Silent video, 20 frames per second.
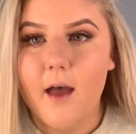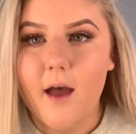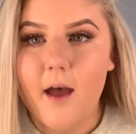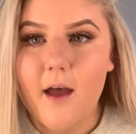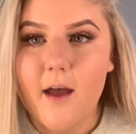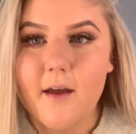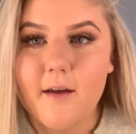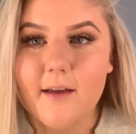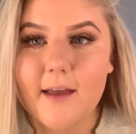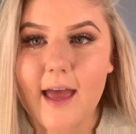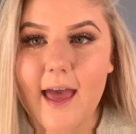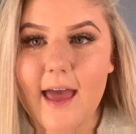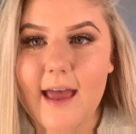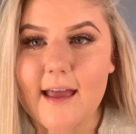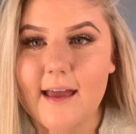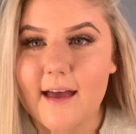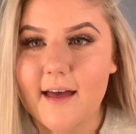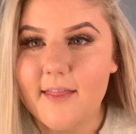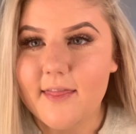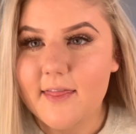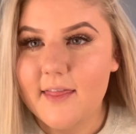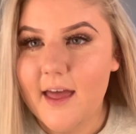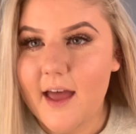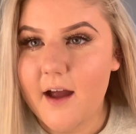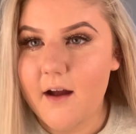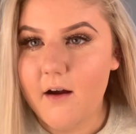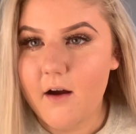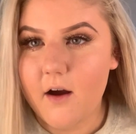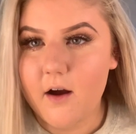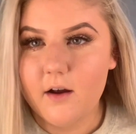Okay, and
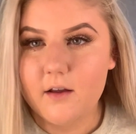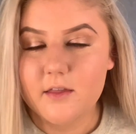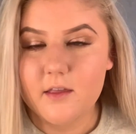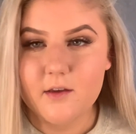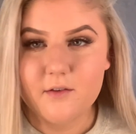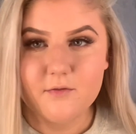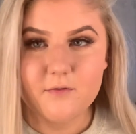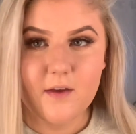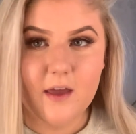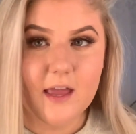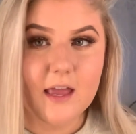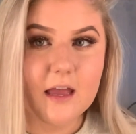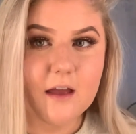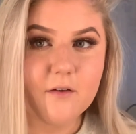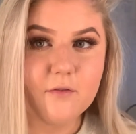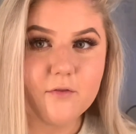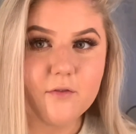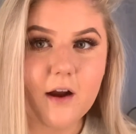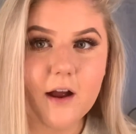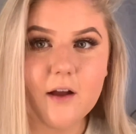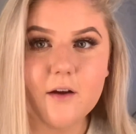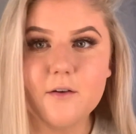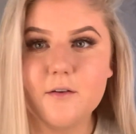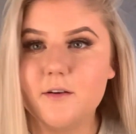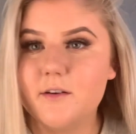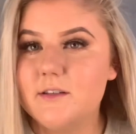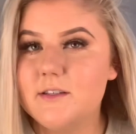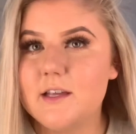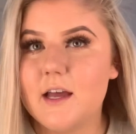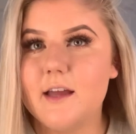there are the fake
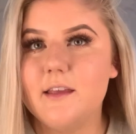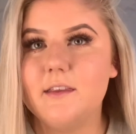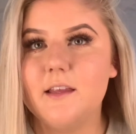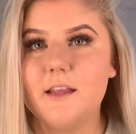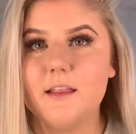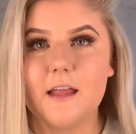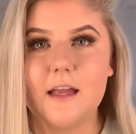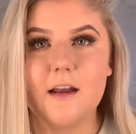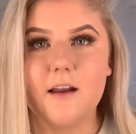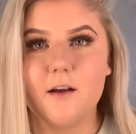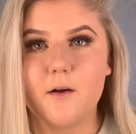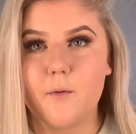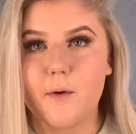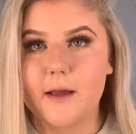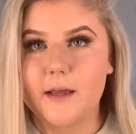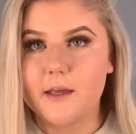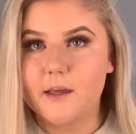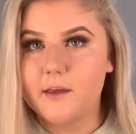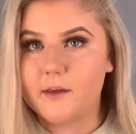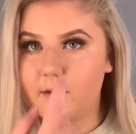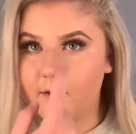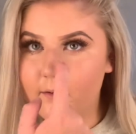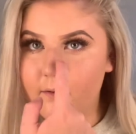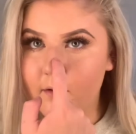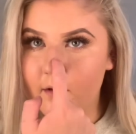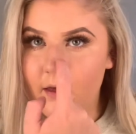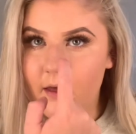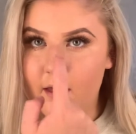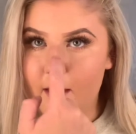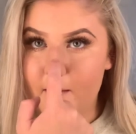freckles. I think they look quite cute.
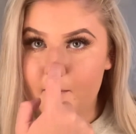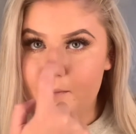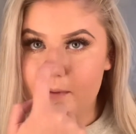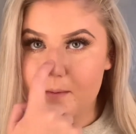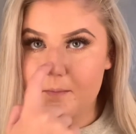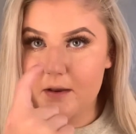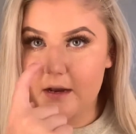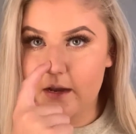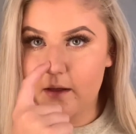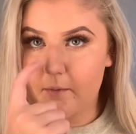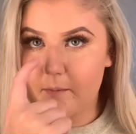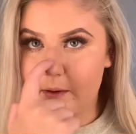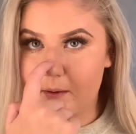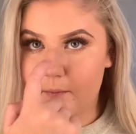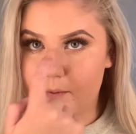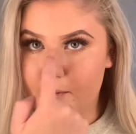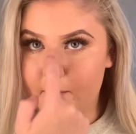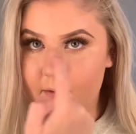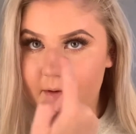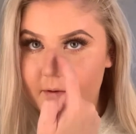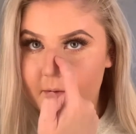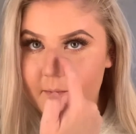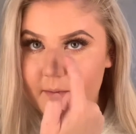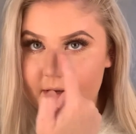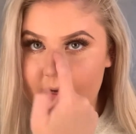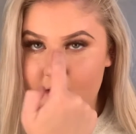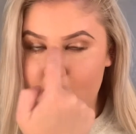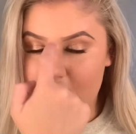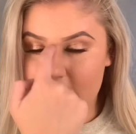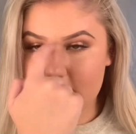maybe a little bit prominent on my
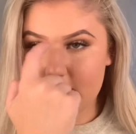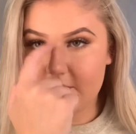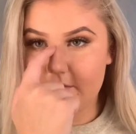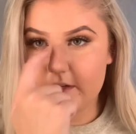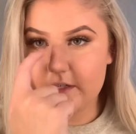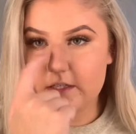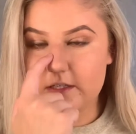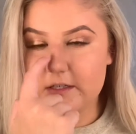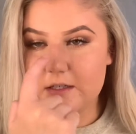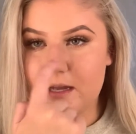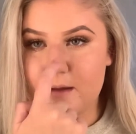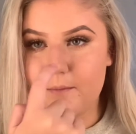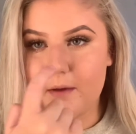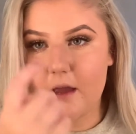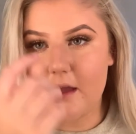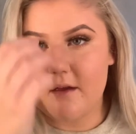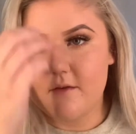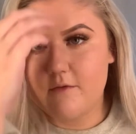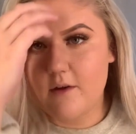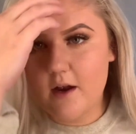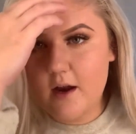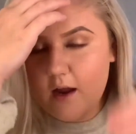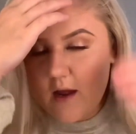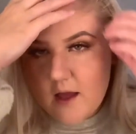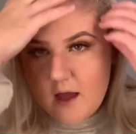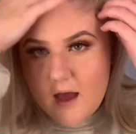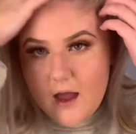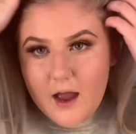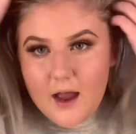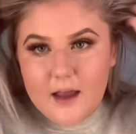nose if I just dab it over.
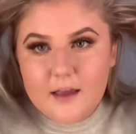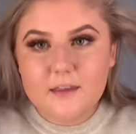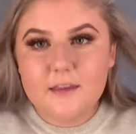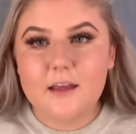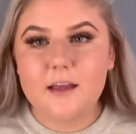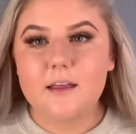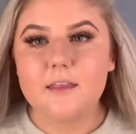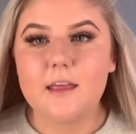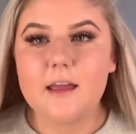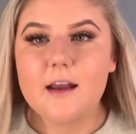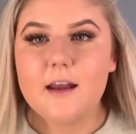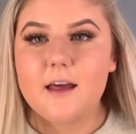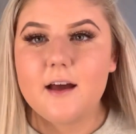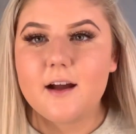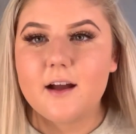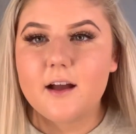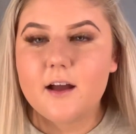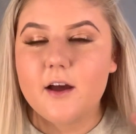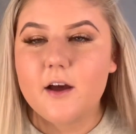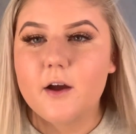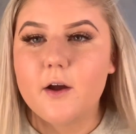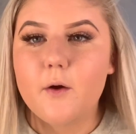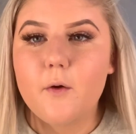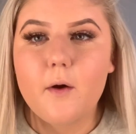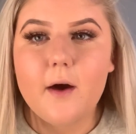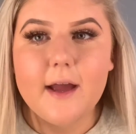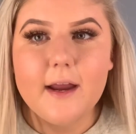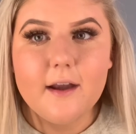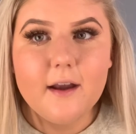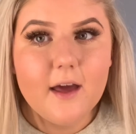I think they look
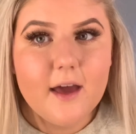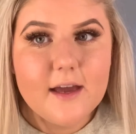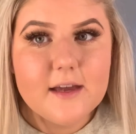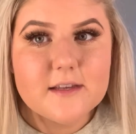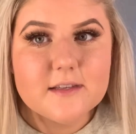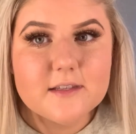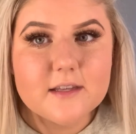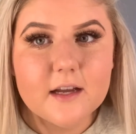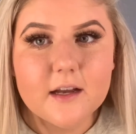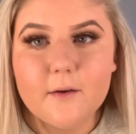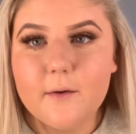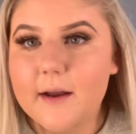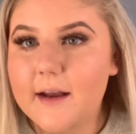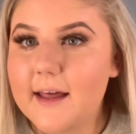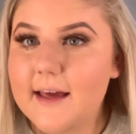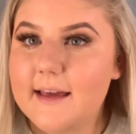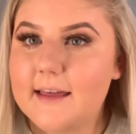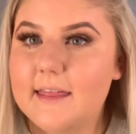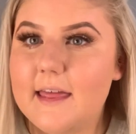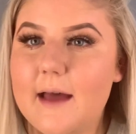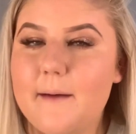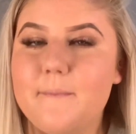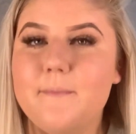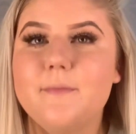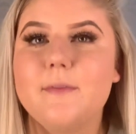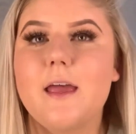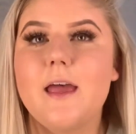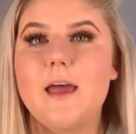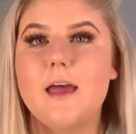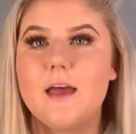quite nice. I quite like them.
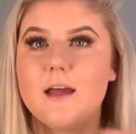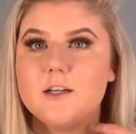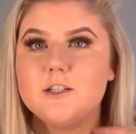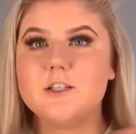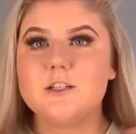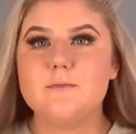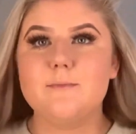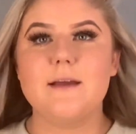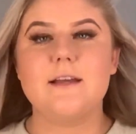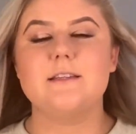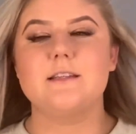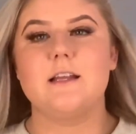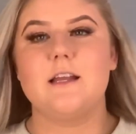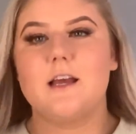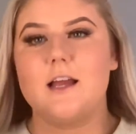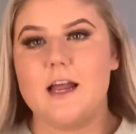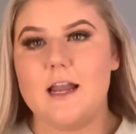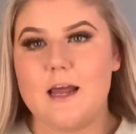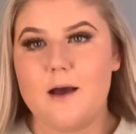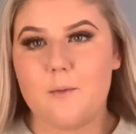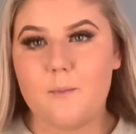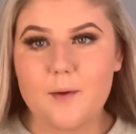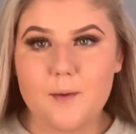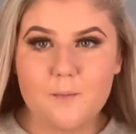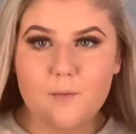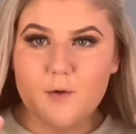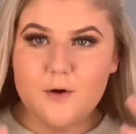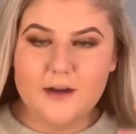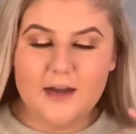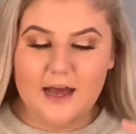Just makes it look a little bit
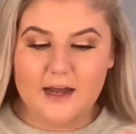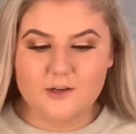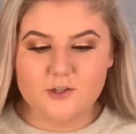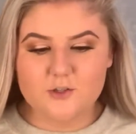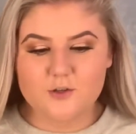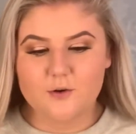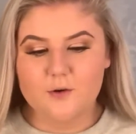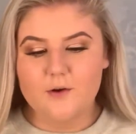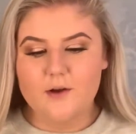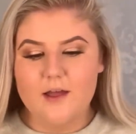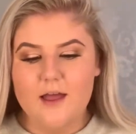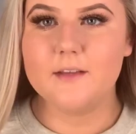more natural.